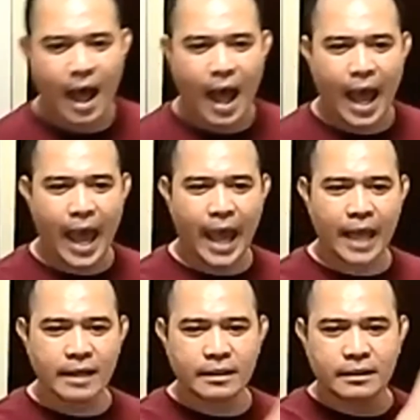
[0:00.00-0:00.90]

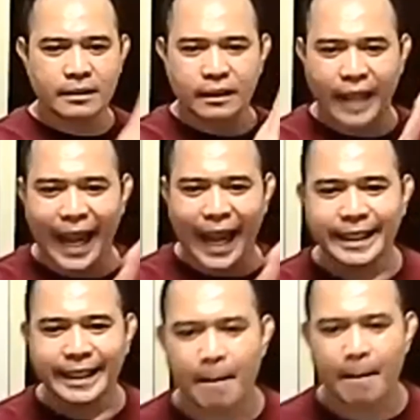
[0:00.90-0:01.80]
and 8
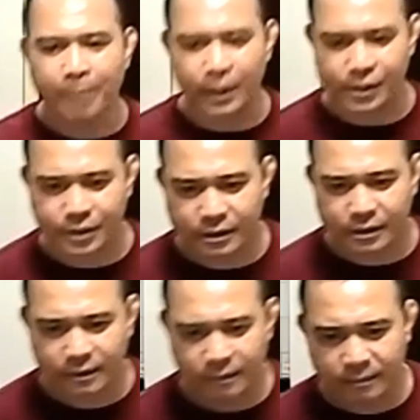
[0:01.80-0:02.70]
numbers,
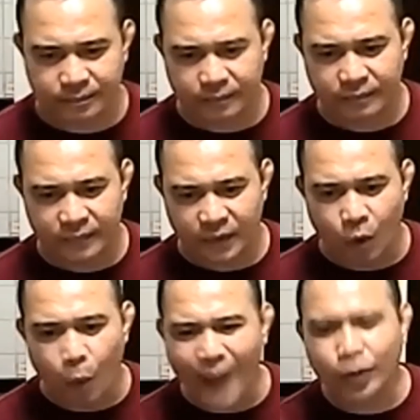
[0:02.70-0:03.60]

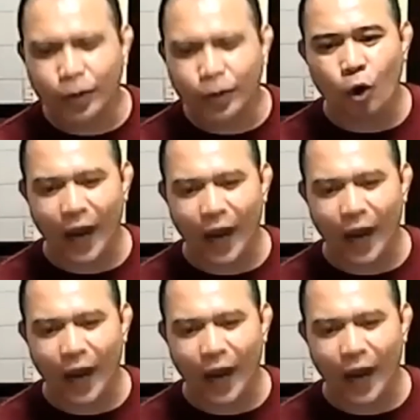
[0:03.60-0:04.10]
1 to 8.